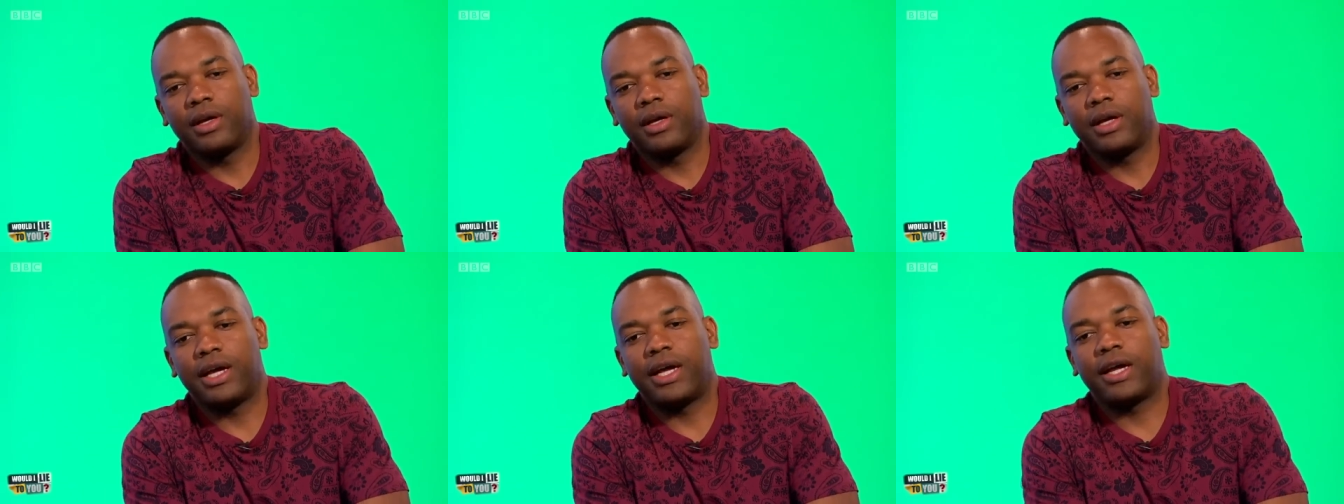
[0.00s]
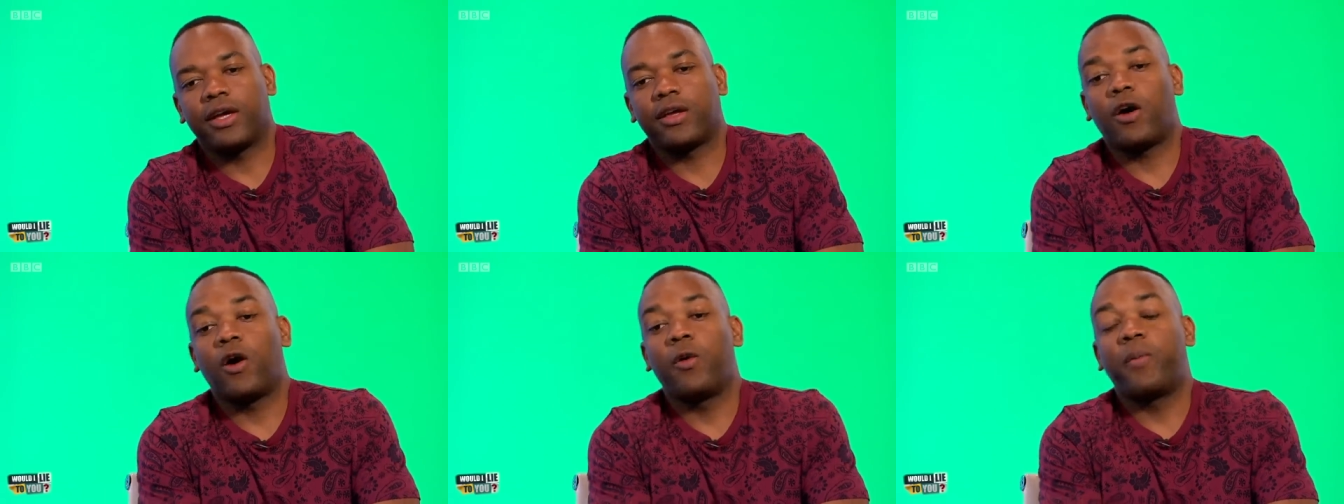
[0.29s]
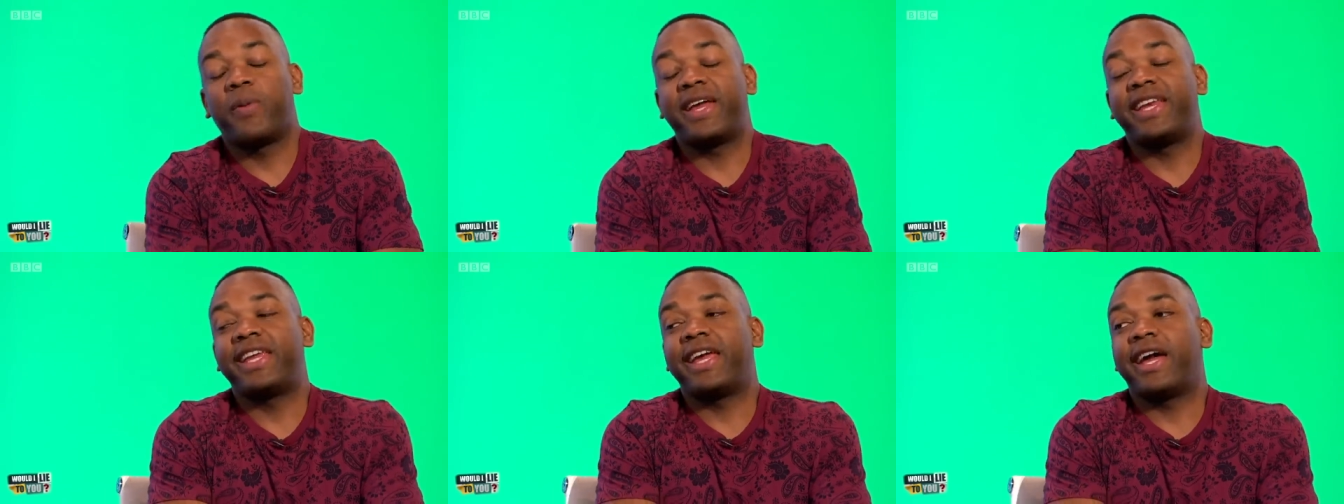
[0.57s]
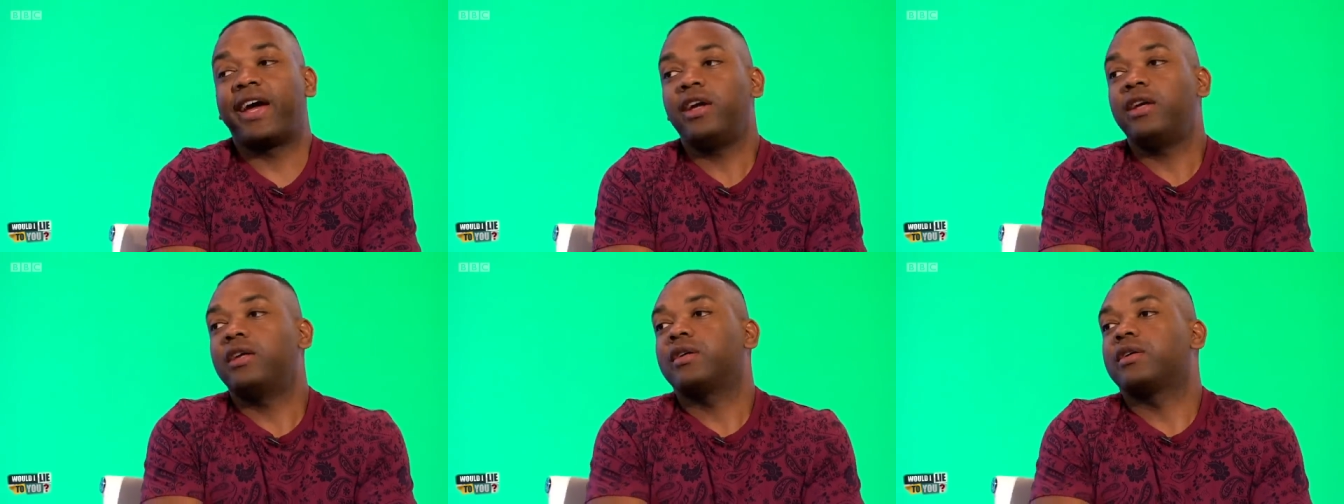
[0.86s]
Koh
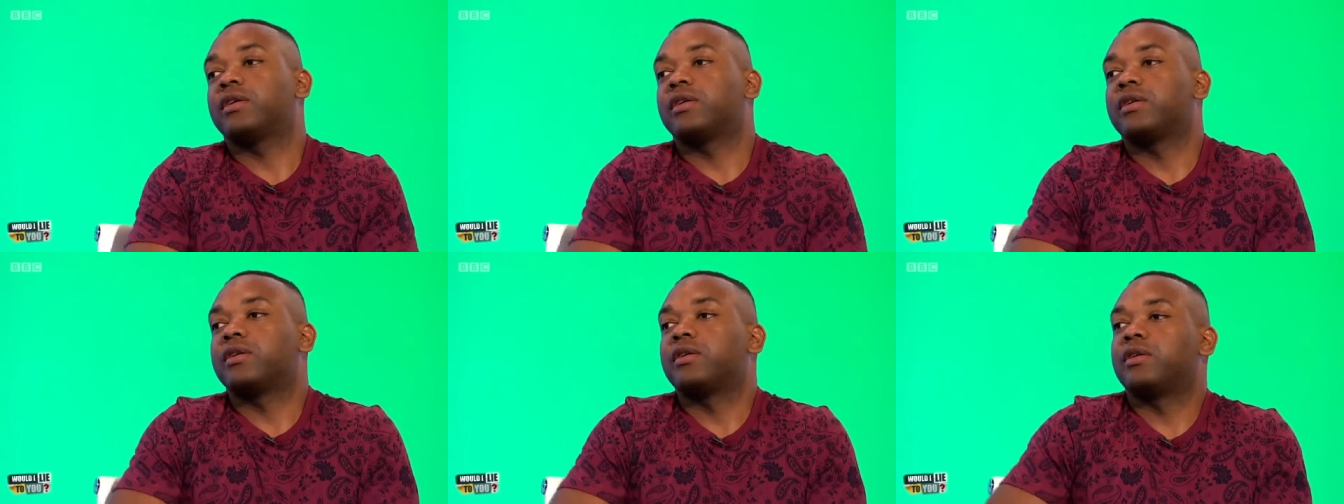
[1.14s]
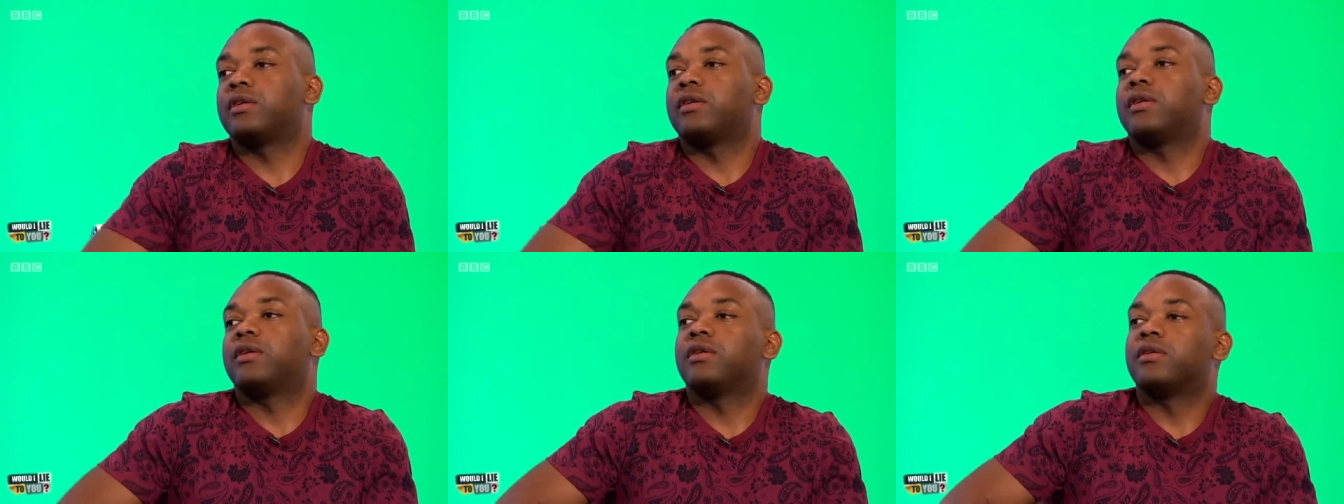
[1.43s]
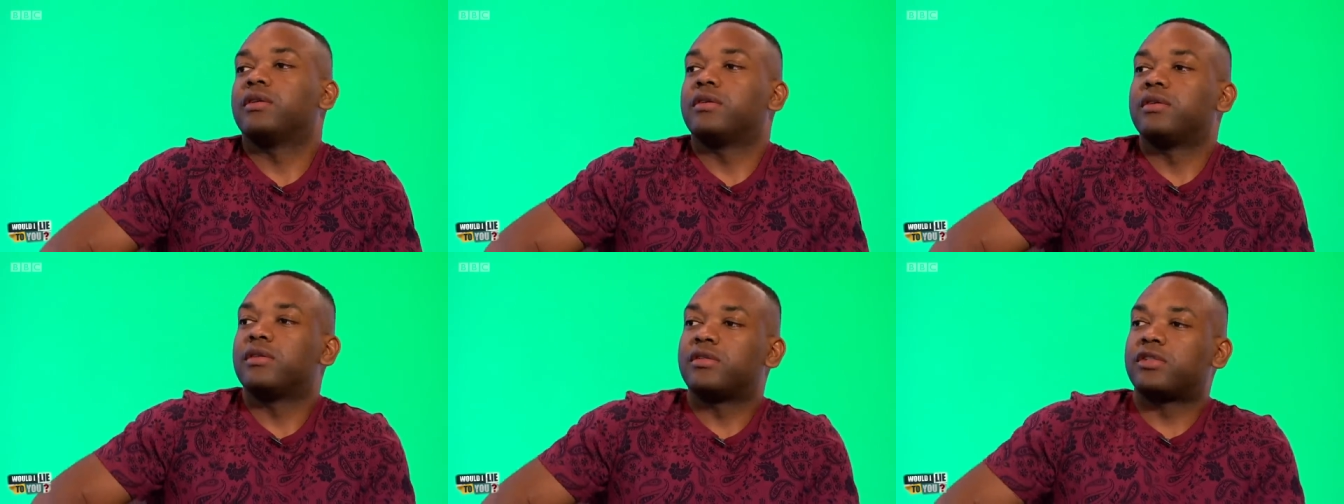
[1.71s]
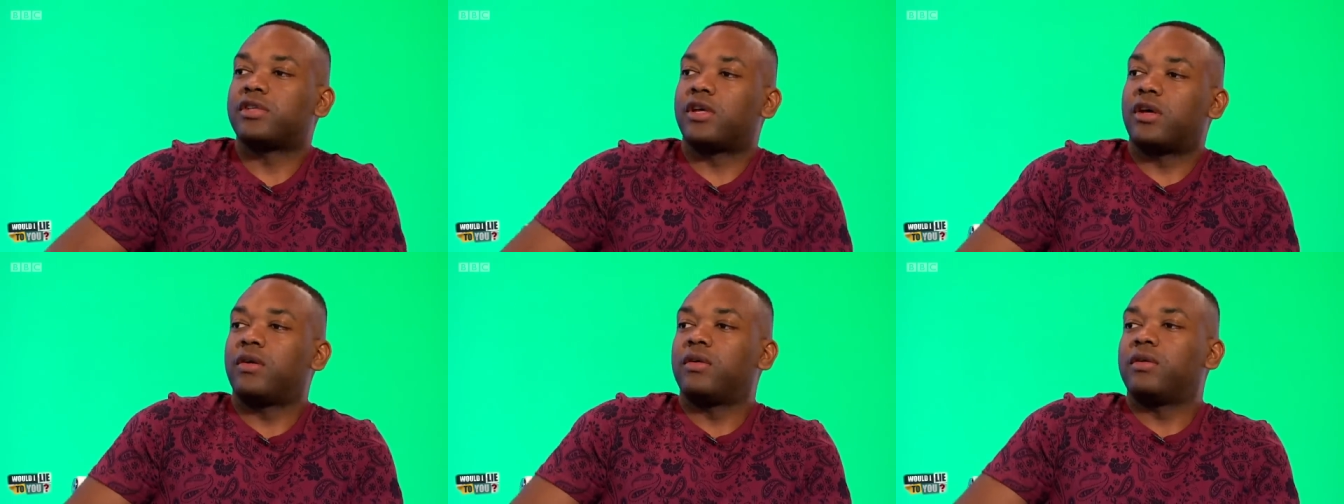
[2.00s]
Phangan.
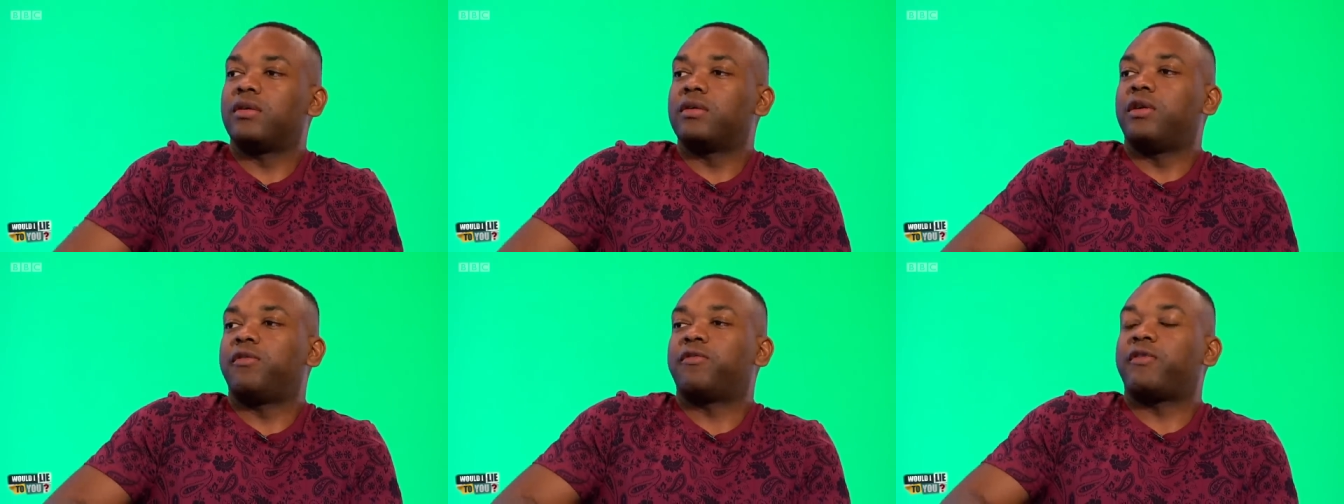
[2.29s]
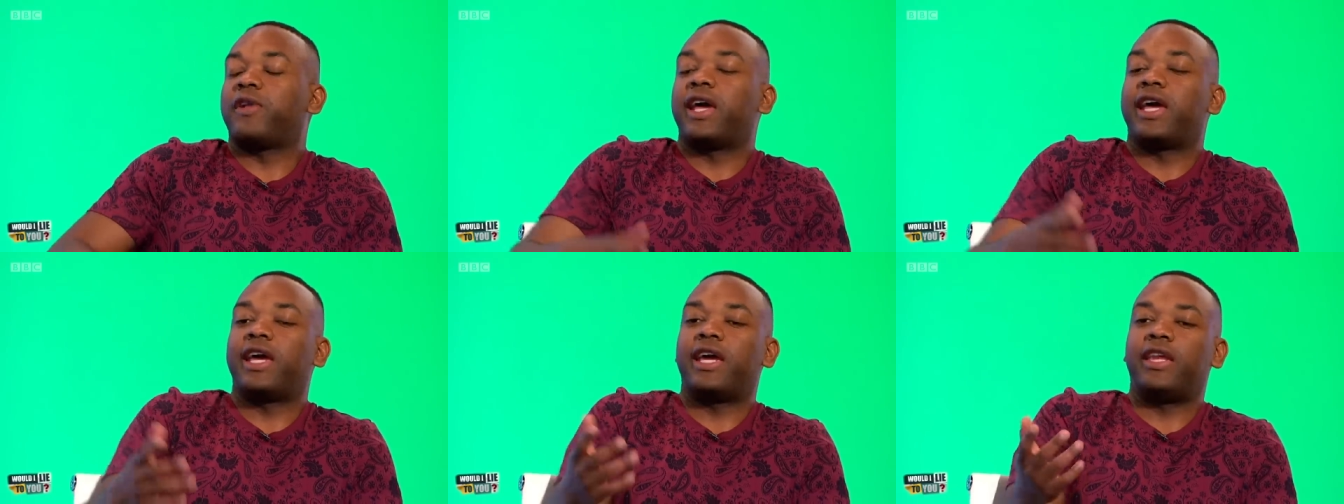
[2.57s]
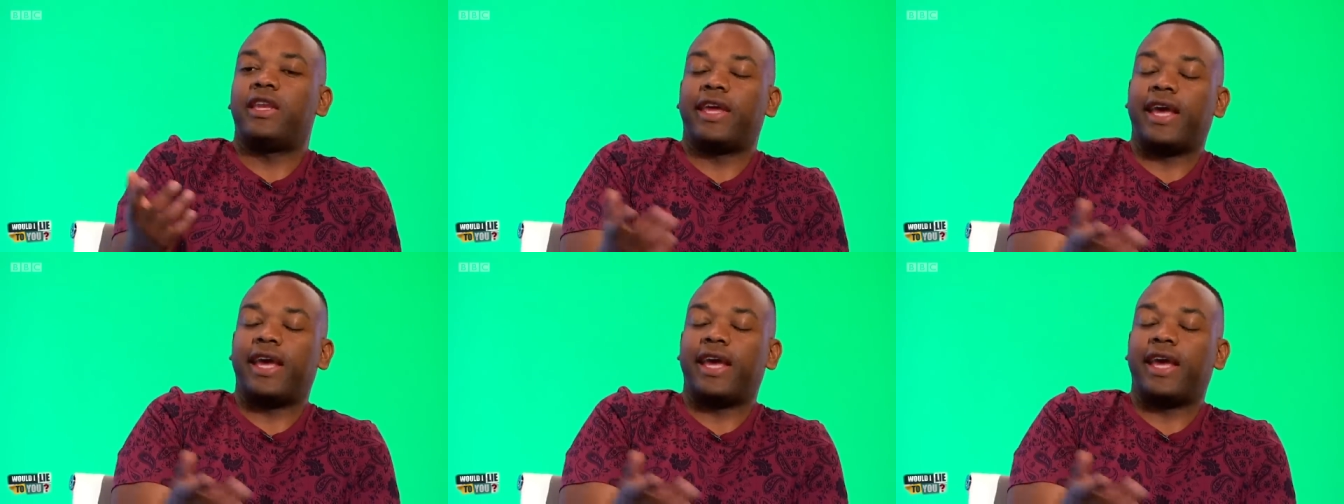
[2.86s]
So you fly in,